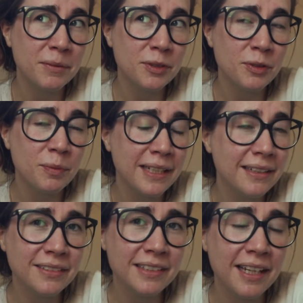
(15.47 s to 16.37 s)
I'm going to make
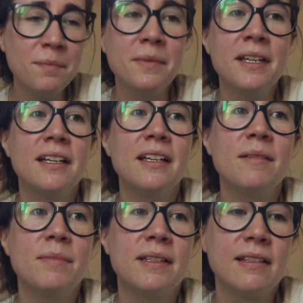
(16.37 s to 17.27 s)
it on time
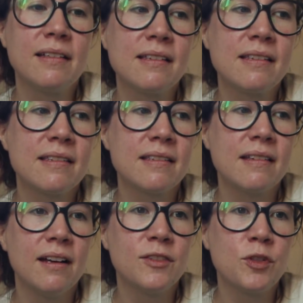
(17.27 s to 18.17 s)
because
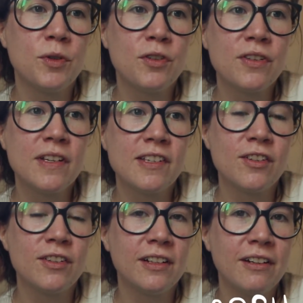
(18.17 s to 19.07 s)
uh, tomorrow is
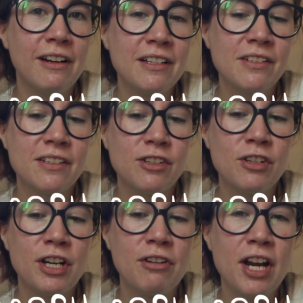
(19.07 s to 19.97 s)
our garage,
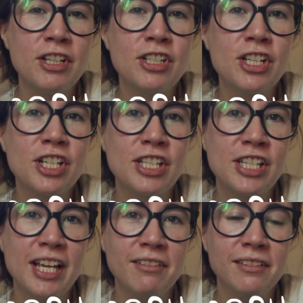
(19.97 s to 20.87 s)
garage
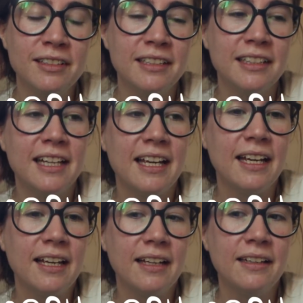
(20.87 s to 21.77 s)
sale.
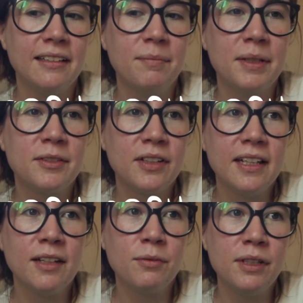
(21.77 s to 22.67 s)
And, but
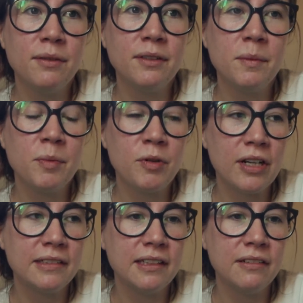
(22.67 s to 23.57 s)
today I really want to be
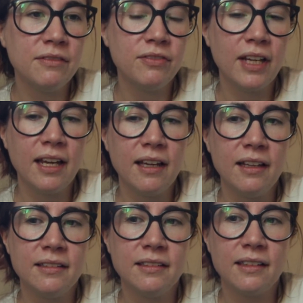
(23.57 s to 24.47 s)
productive
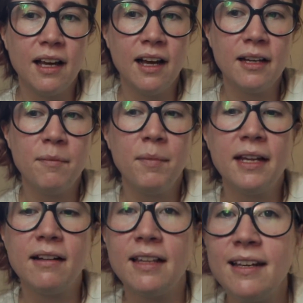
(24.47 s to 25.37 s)
and I
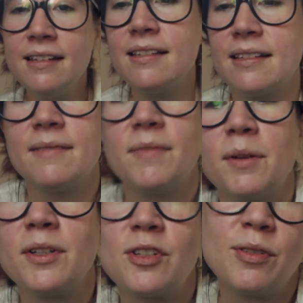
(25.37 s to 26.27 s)
made a list. I
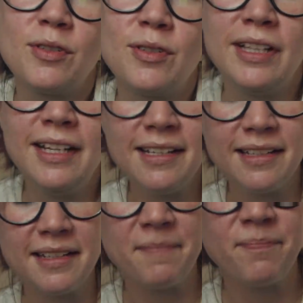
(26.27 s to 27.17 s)
want to show you the
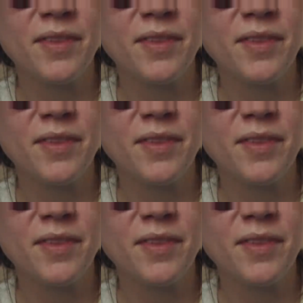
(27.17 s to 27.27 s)
list